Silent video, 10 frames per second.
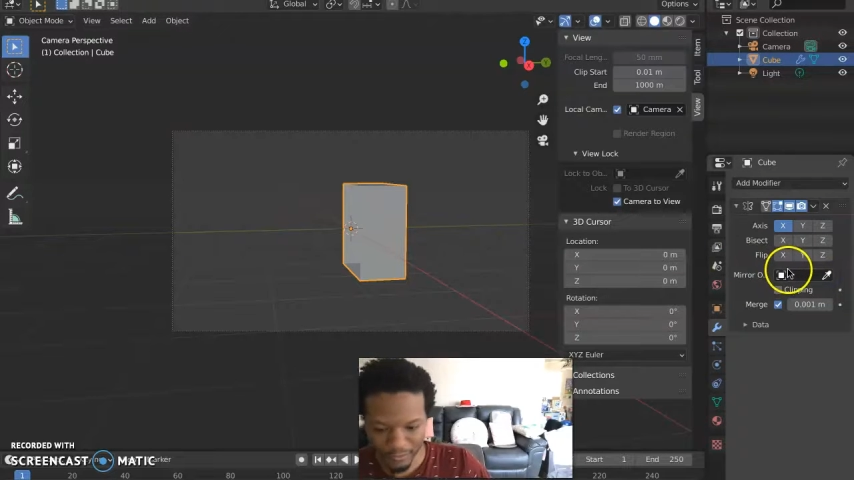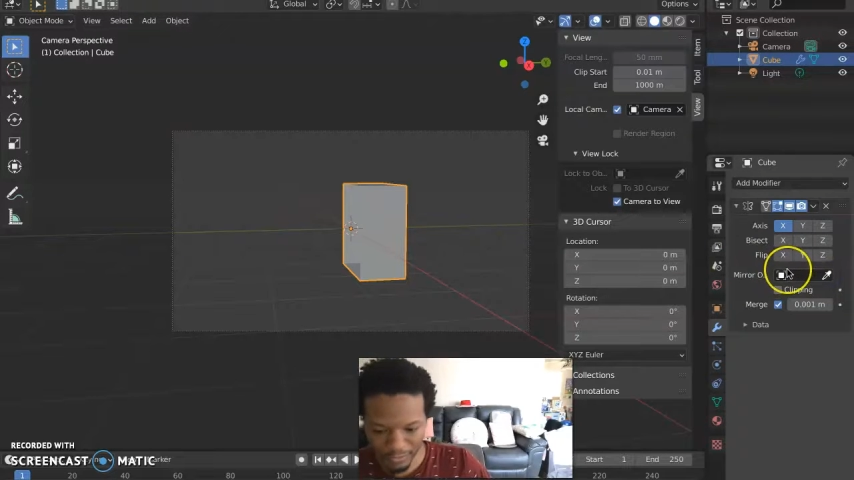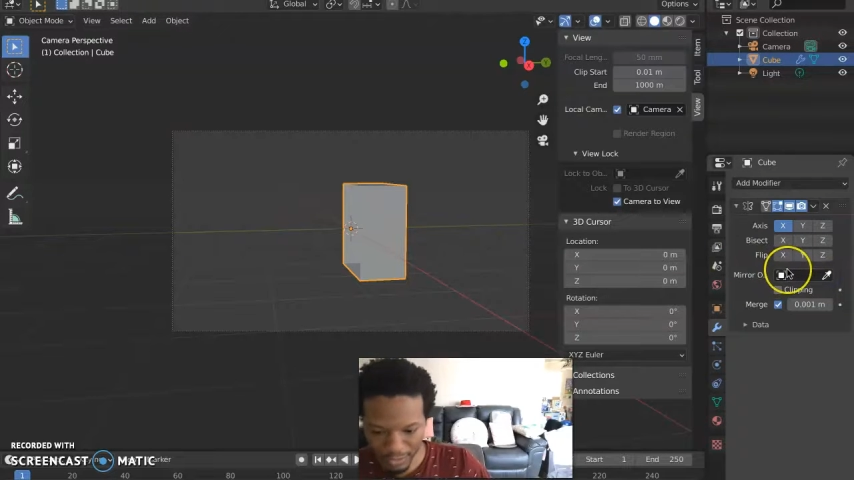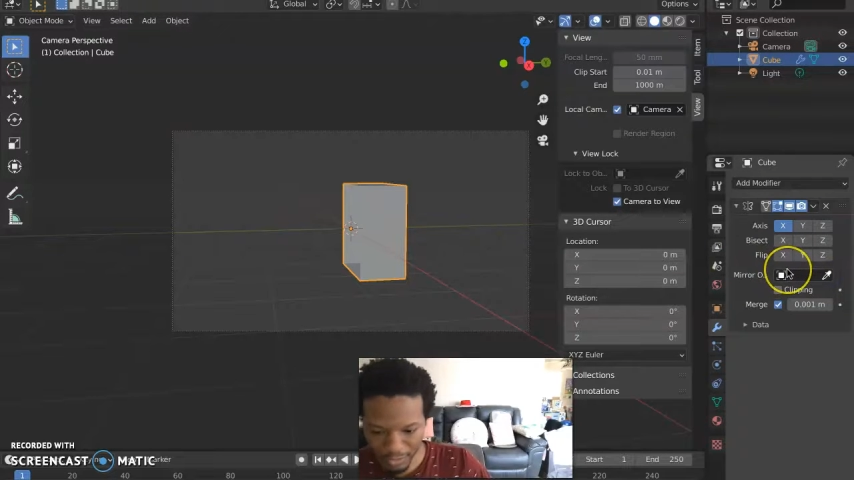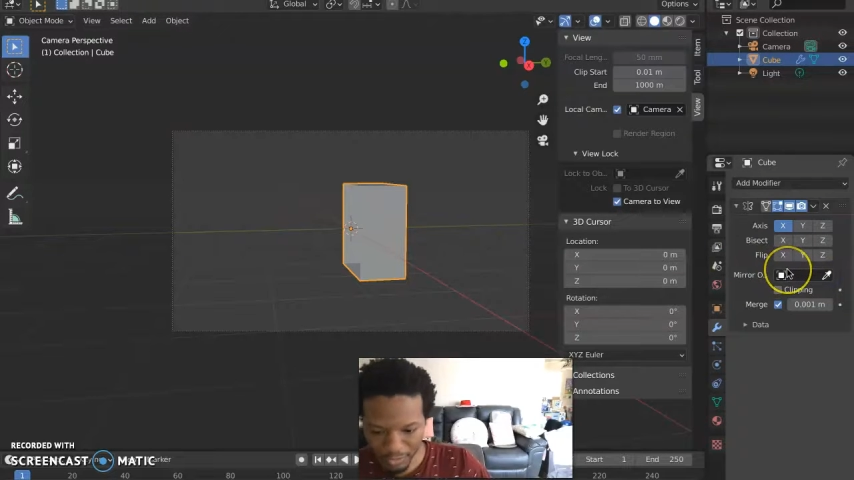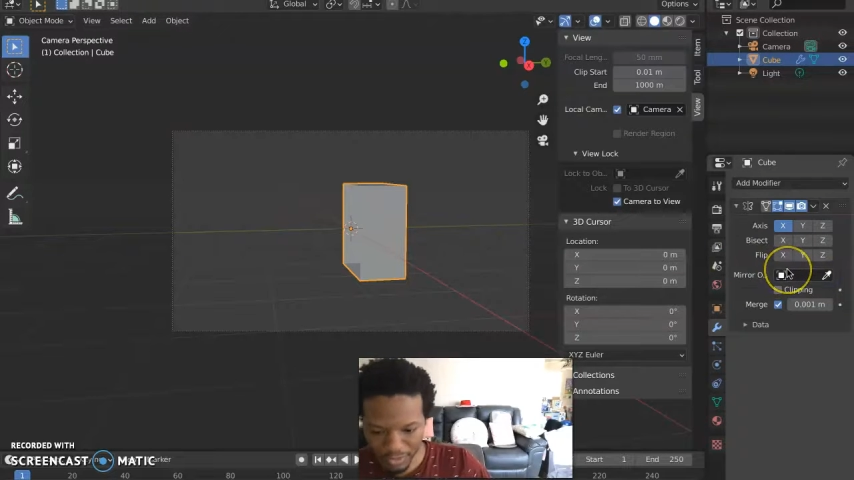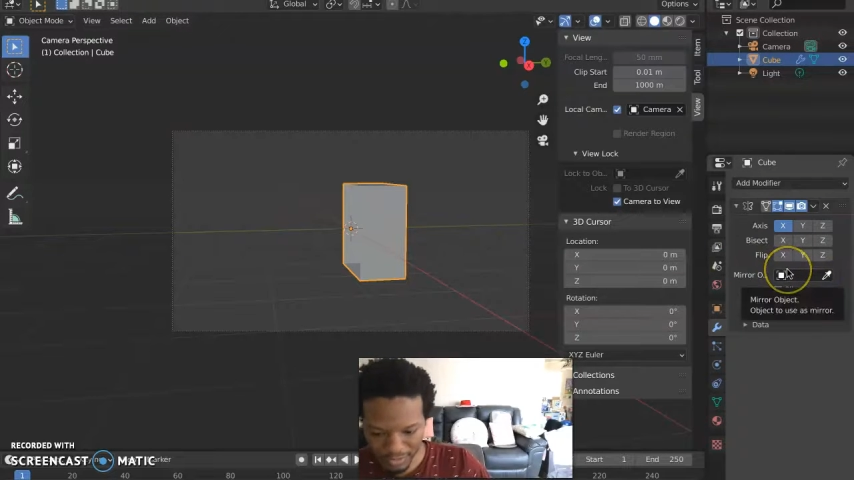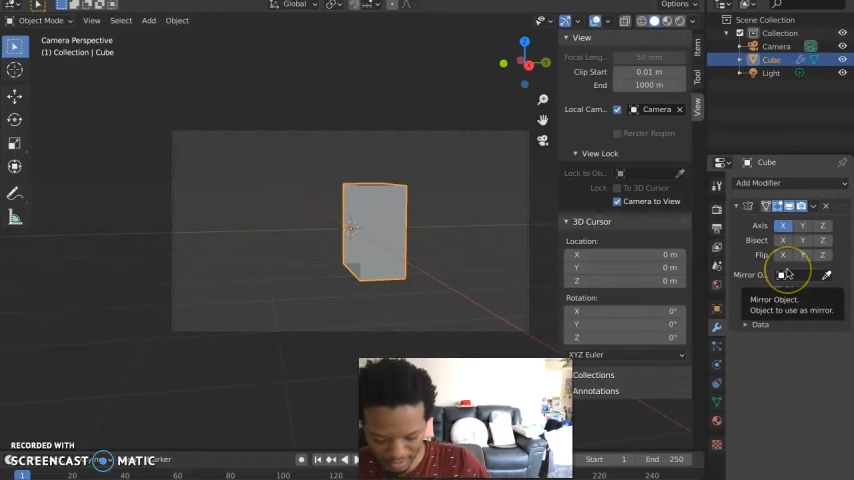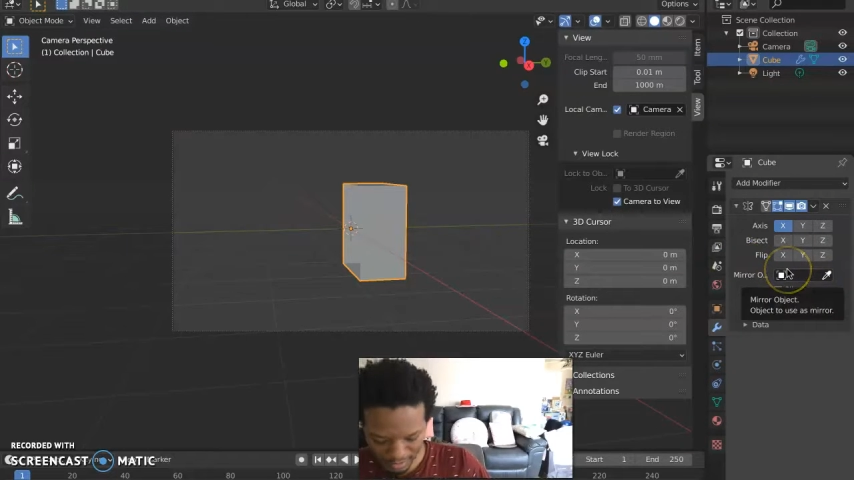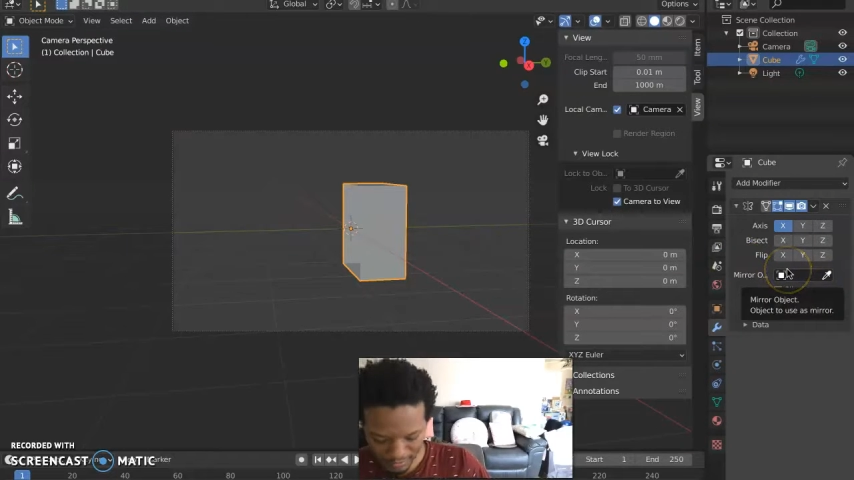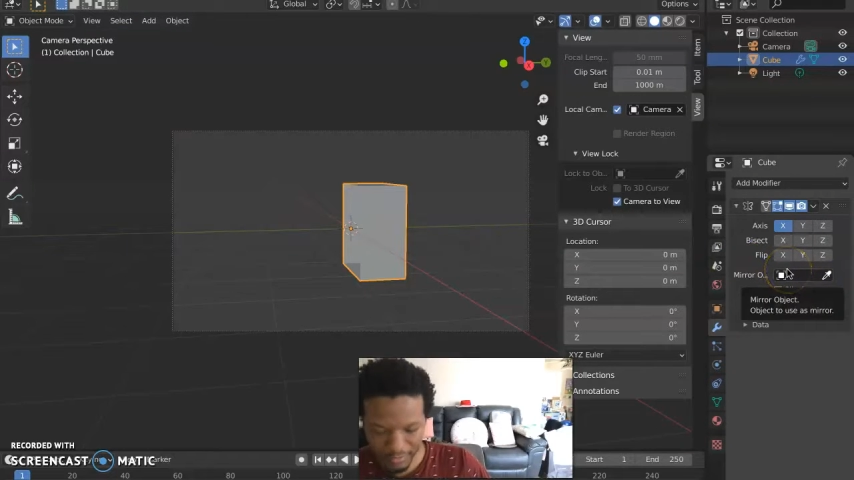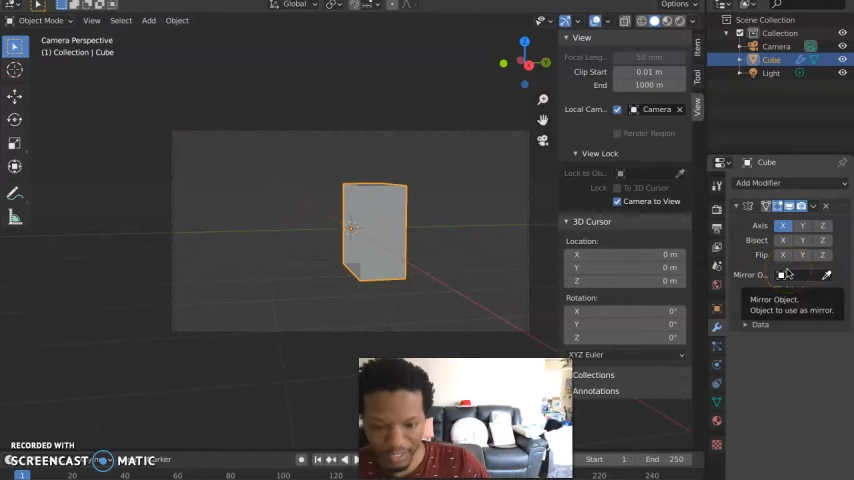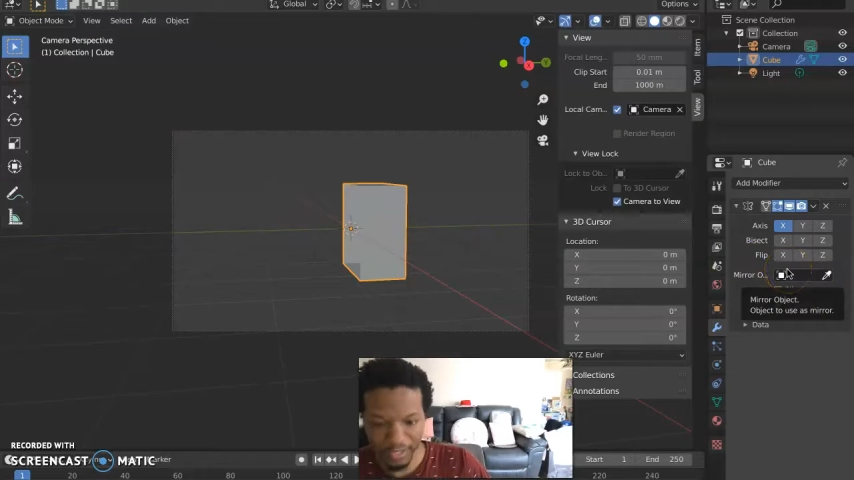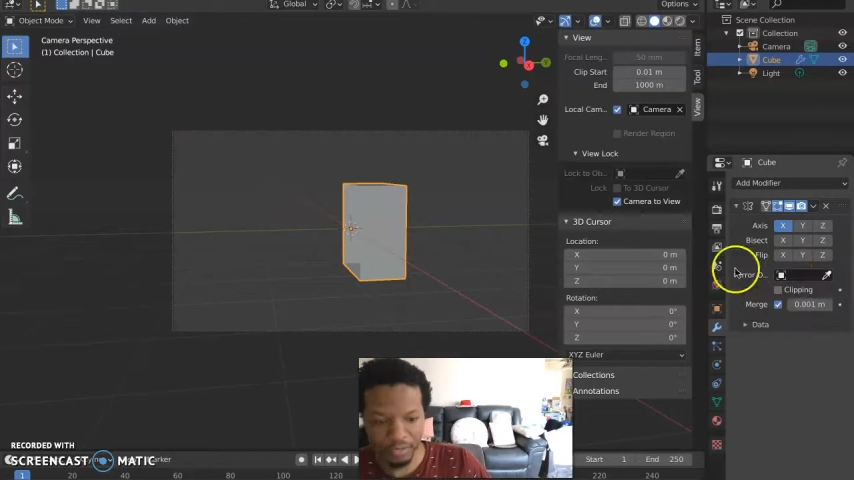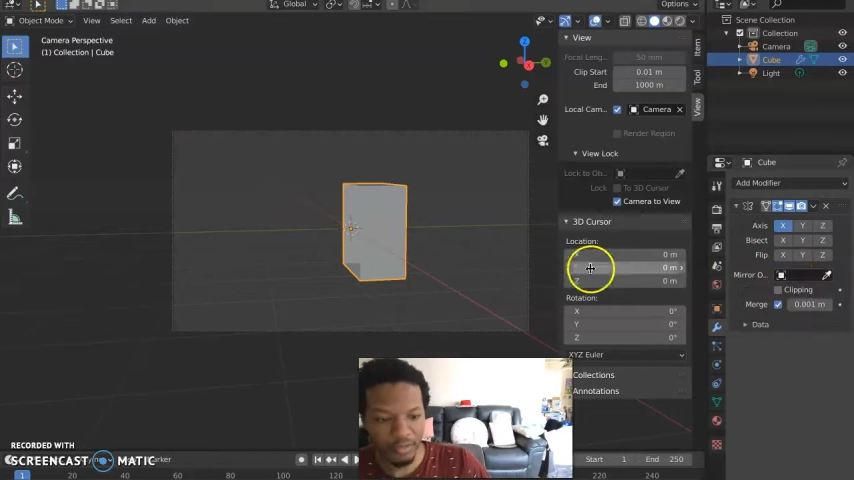Failed to set
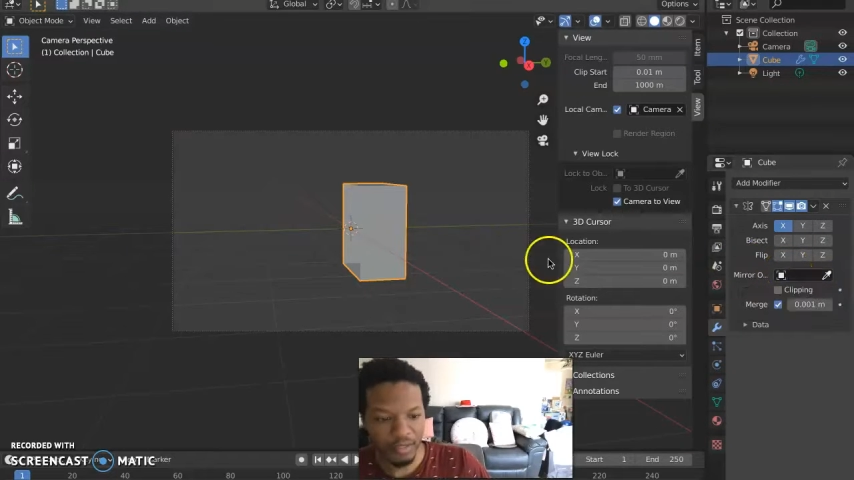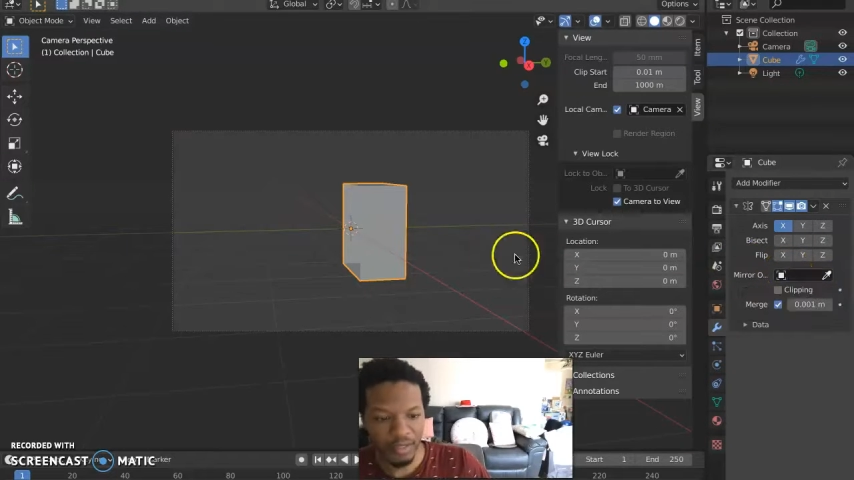value.